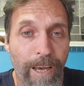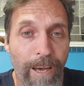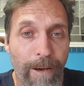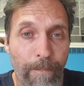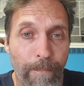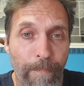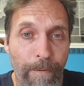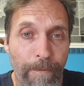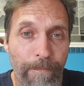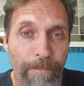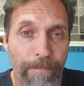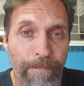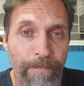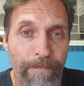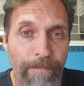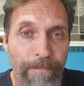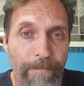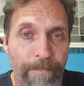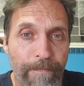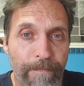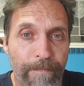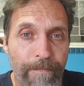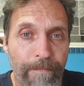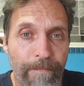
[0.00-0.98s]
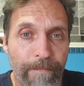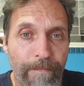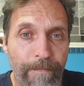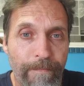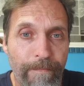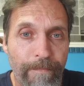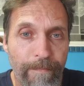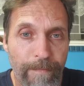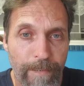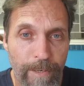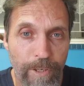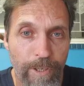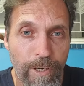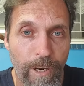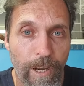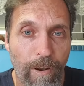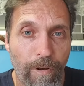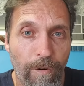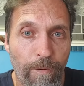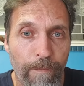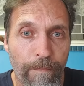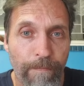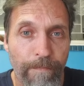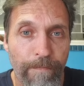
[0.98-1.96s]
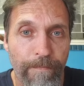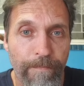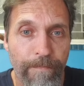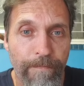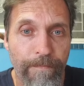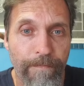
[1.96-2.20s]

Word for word: up. Shalom.